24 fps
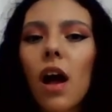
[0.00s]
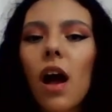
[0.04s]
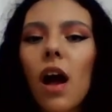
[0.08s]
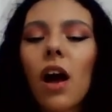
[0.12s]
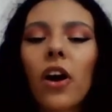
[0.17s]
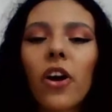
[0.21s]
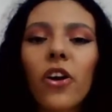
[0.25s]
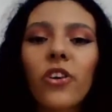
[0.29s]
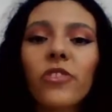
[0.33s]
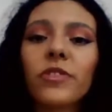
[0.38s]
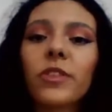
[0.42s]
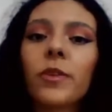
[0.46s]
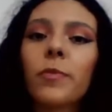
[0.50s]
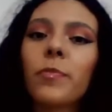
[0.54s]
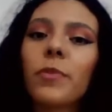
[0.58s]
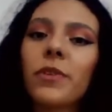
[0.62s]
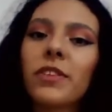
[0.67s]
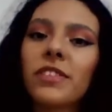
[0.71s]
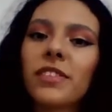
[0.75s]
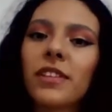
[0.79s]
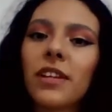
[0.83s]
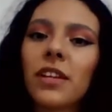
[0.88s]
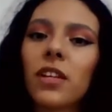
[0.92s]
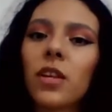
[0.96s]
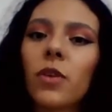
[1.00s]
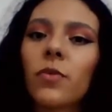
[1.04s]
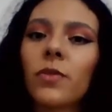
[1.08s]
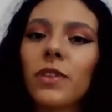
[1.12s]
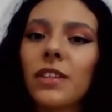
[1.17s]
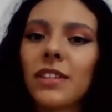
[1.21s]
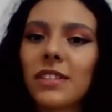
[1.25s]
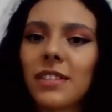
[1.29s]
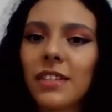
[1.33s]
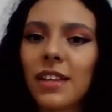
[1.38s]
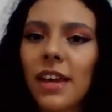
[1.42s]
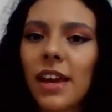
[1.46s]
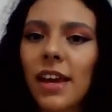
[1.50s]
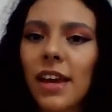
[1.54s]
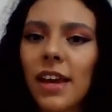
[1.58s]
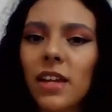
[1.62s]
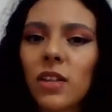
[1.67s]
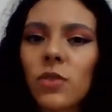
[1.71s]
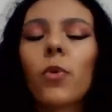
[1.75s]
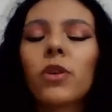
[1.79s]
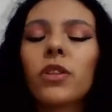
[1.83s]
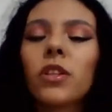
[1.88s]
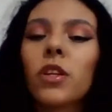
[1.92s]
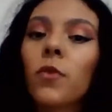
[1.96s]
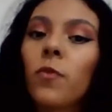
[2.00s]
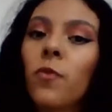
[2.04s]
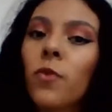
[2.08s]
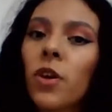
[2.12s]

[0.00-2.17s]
100% of the scale when the